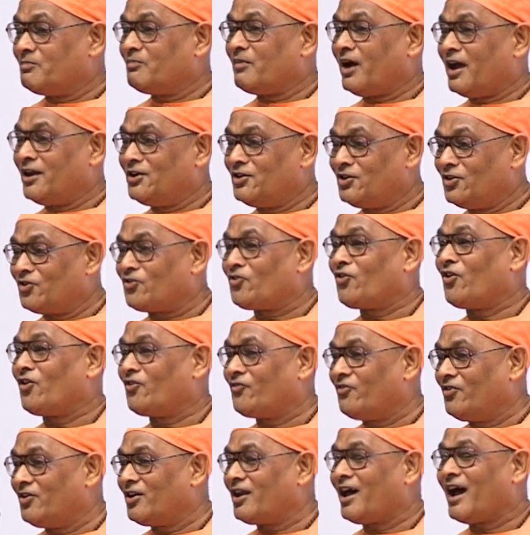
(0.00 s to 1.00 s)
my dear
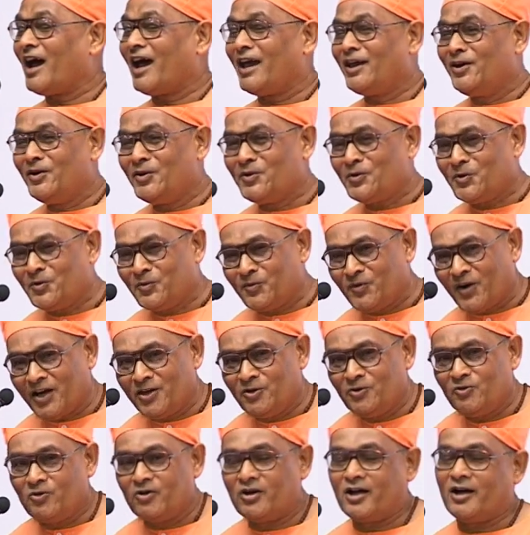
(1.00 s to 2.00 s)
Rockefeller, I know why
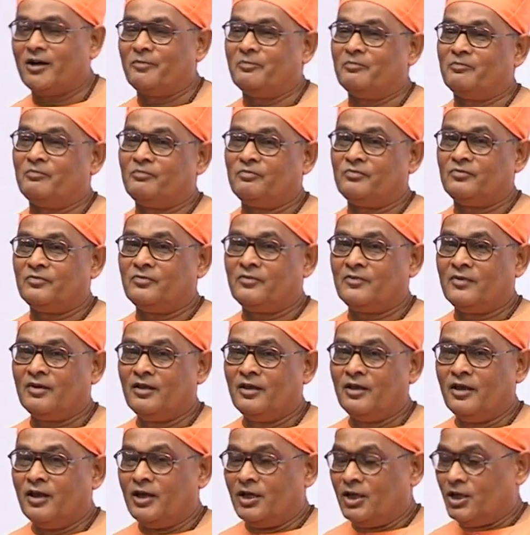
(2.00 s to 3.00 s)
you have come.
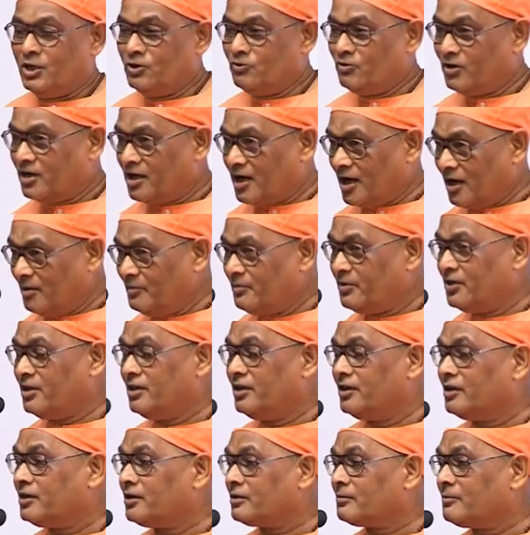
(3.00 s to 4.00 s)
You have come
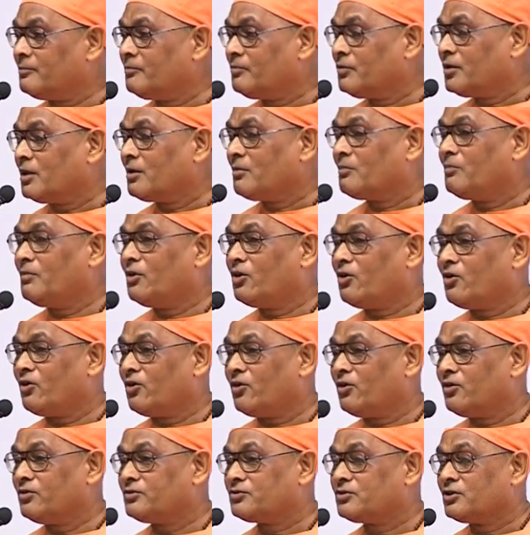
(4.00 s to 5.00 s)
here
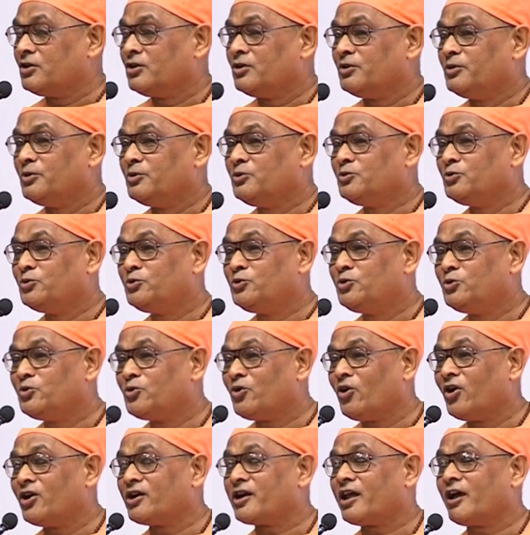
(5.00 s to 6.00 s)
because you do
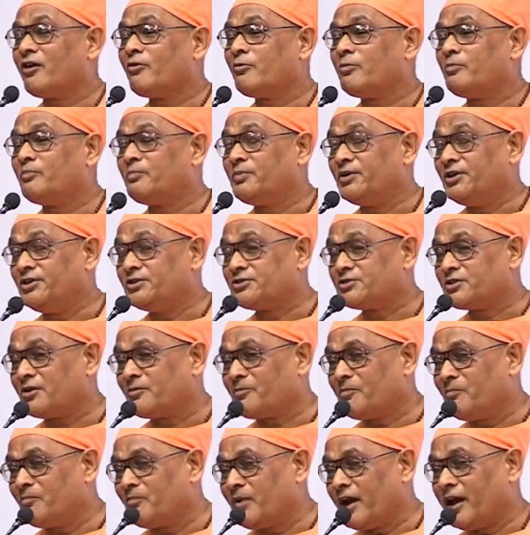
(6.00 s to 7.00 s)
not have peace
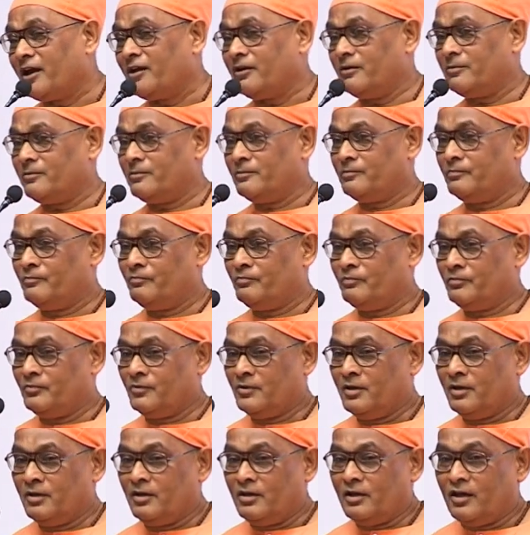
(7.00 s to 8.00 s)
of mind.
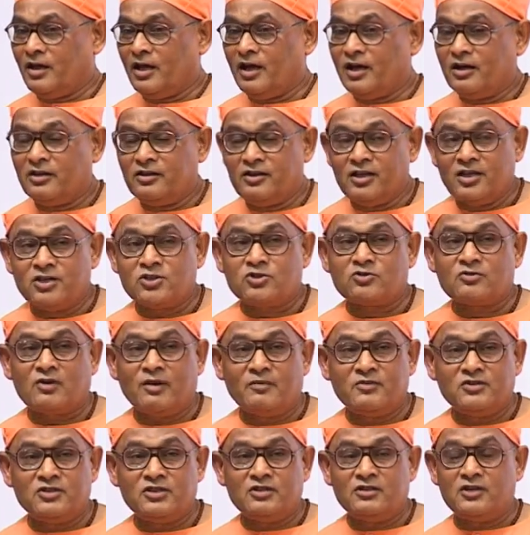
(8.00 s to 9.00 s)
And then
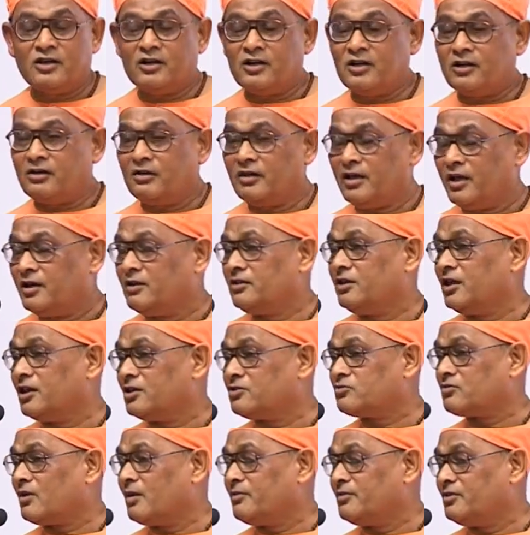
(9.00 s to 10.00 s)
Swami
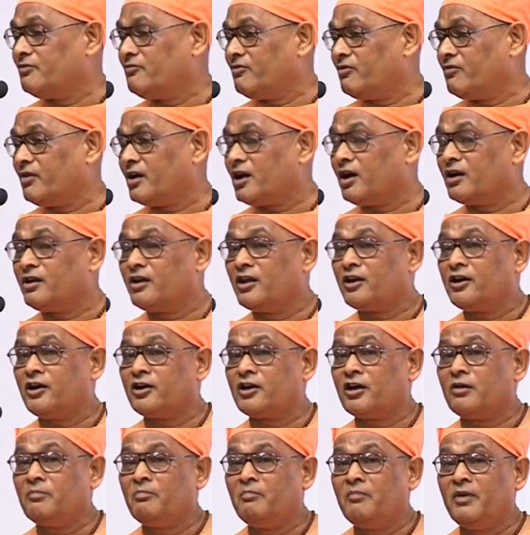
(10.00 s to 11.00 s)
Vivekananda
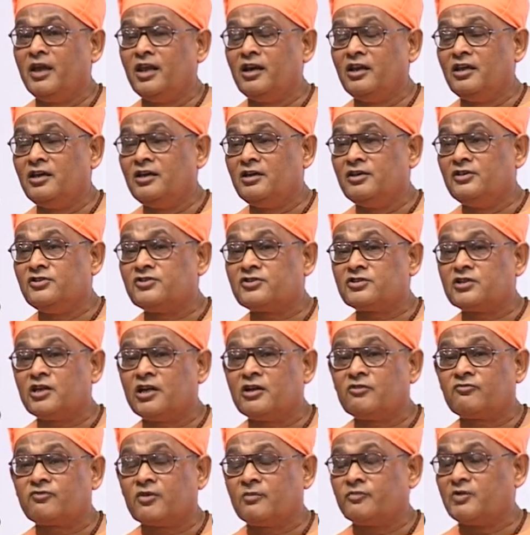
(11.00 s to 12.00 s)
narrated many
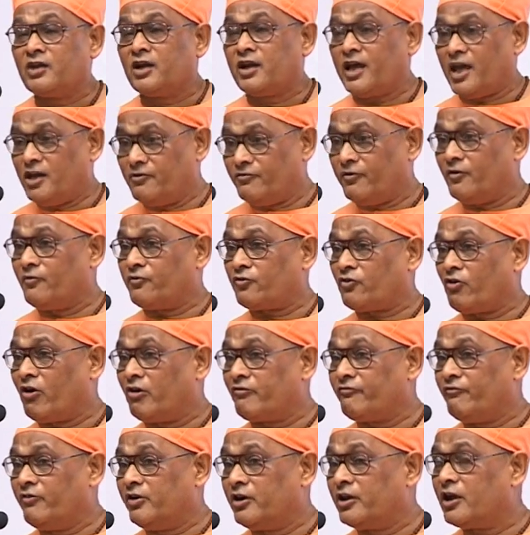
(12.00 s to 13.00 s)
incidents from the life of
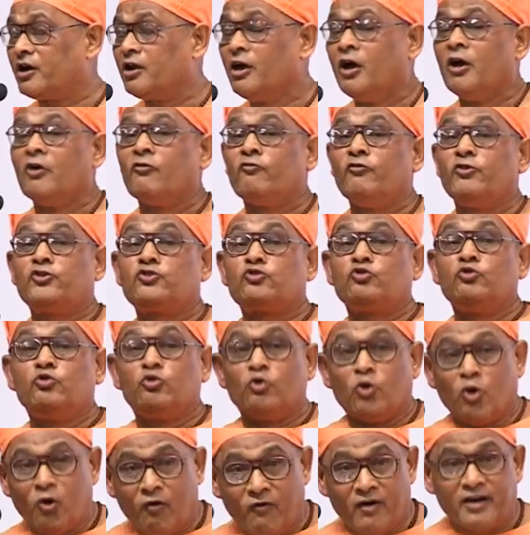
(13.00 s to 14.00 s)
Rockefeller, which
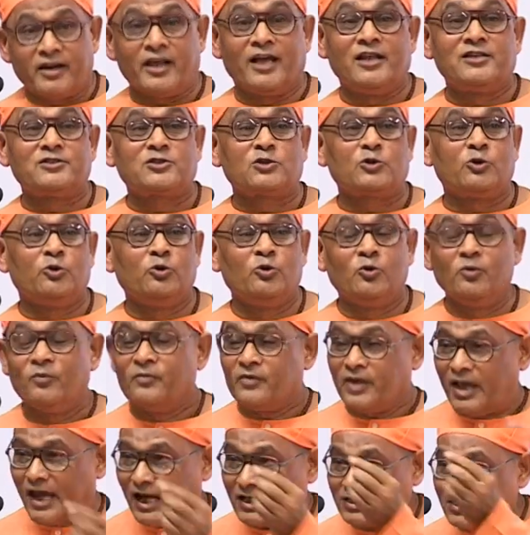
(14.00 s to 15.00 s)
no one else knew
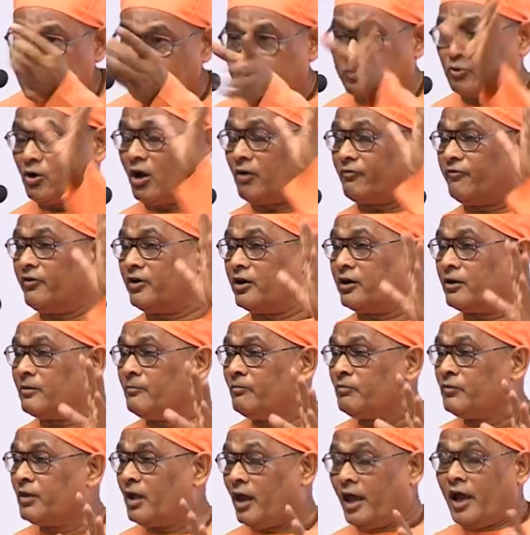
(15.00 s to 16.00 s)
except Rockefeller.
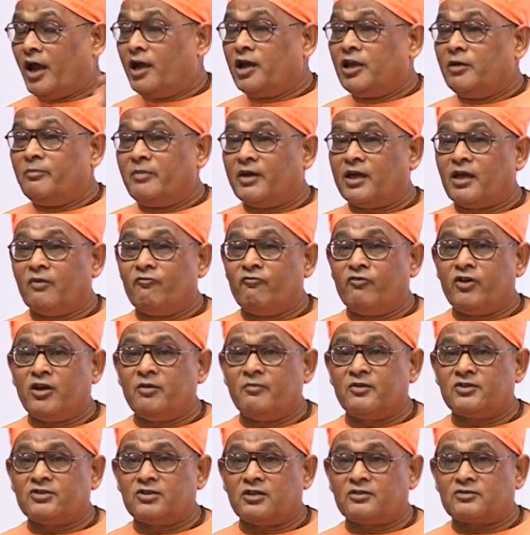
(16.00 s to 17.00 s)
And he became very
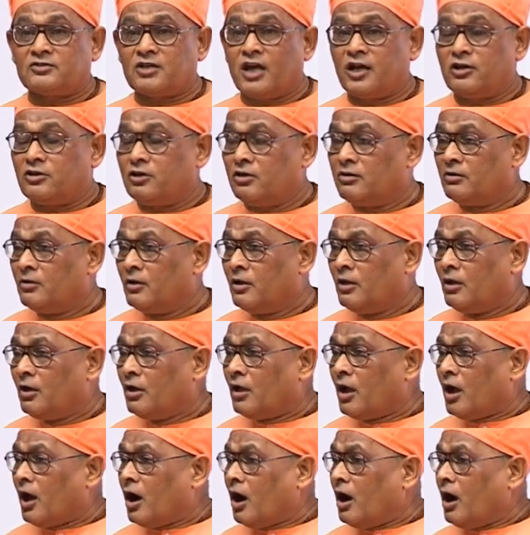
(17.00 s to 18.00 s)
much excited.
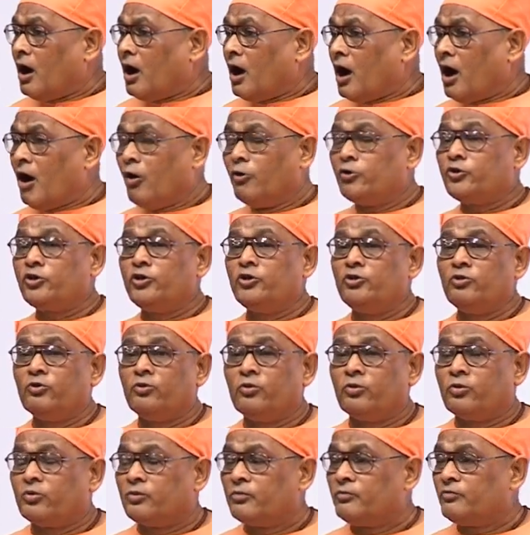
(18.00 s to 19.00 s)
How do you
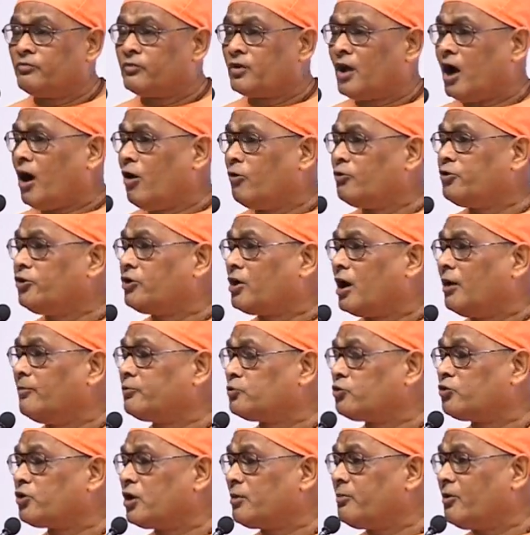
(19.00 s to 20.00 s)
know? How do you come
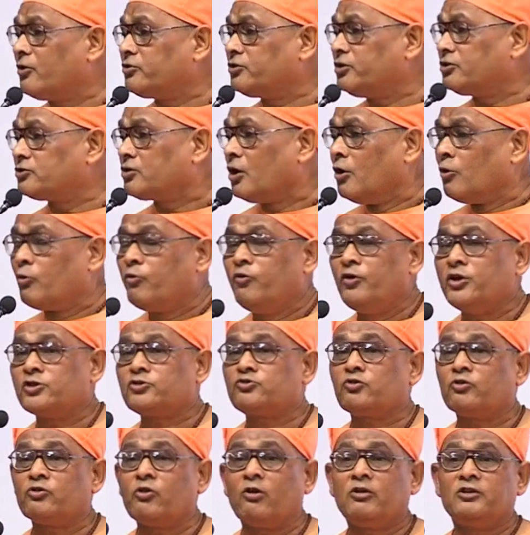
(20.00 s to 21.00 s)
to know about this? Who has
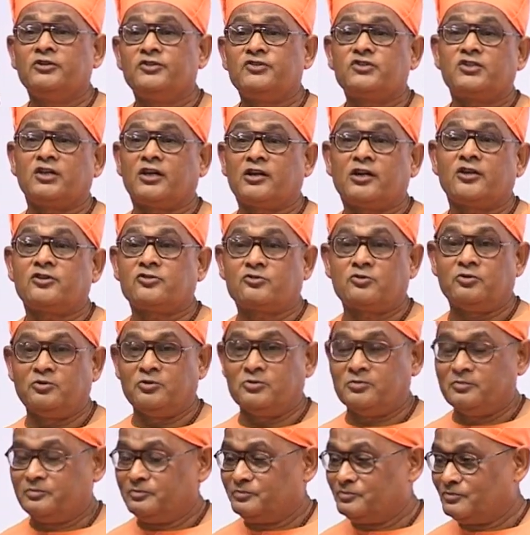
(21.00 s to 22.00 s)
told all these secrets to
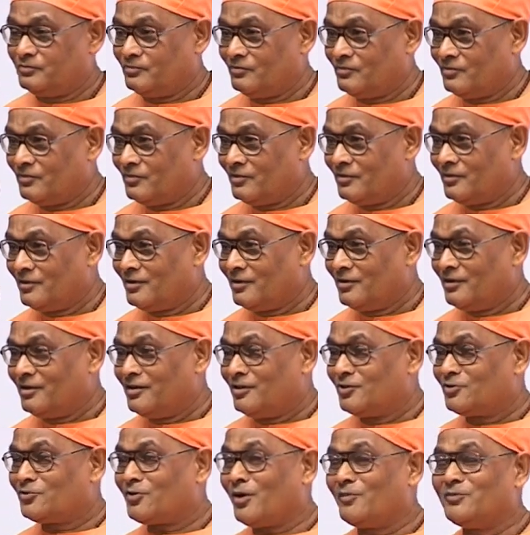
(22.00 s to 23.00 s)
you?
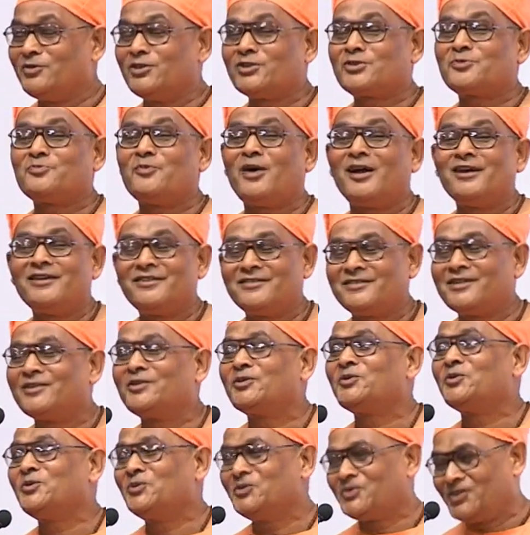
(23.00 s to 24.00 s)
Swamiji smiled and said,
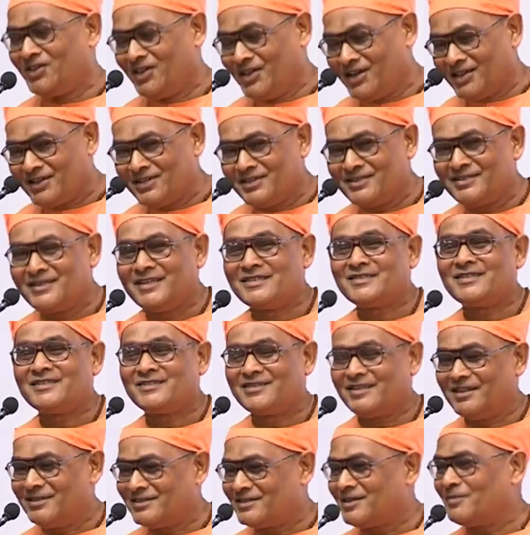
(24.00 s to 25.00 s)
do you think it is
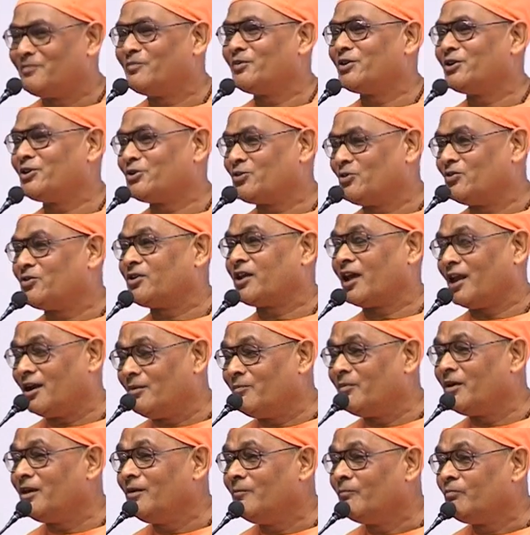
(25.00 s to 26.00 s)
necessary somebody should tell
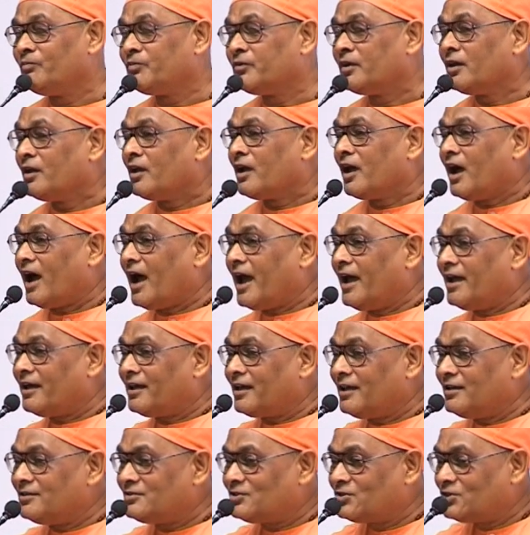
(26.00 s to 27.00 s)
me? I
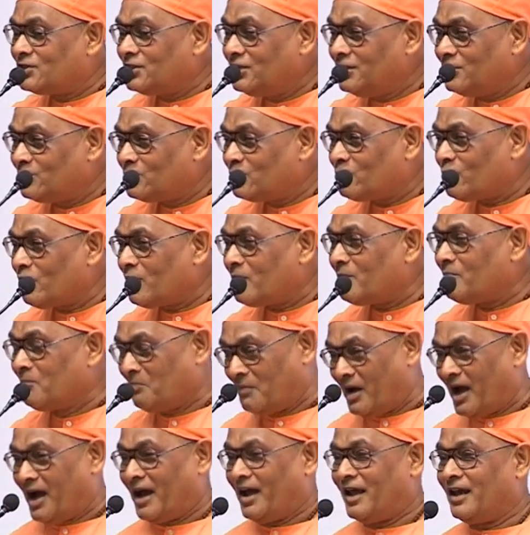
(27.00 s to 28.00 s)
can see through your
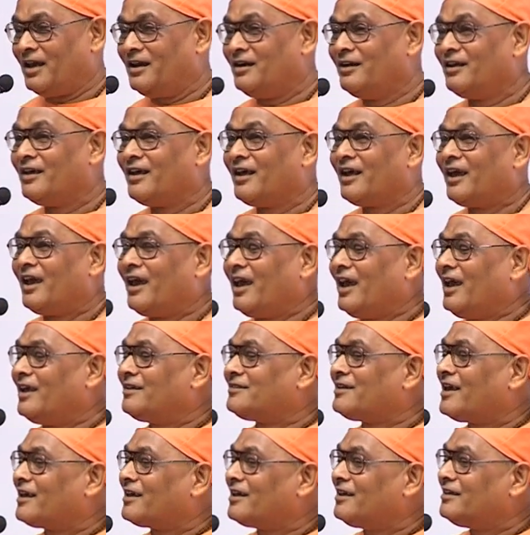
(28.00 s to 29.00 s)
mind as
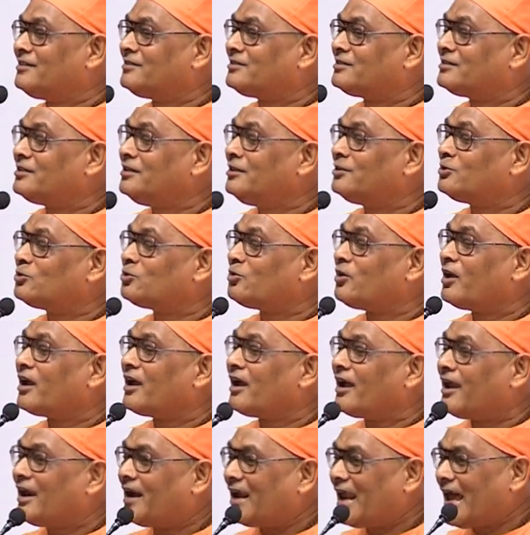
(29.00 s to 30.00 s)
I can see through a
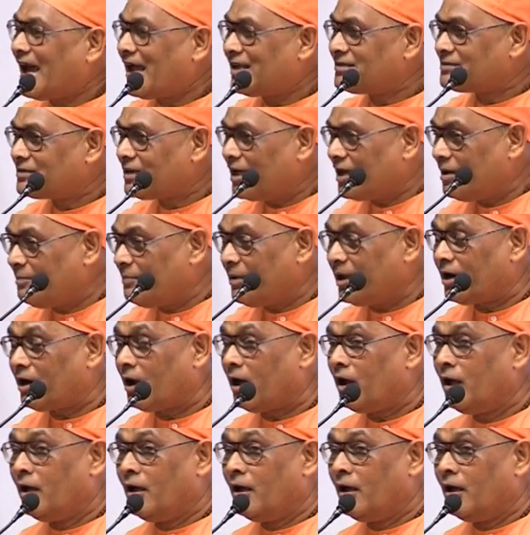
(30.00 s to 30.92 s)
glass almirah.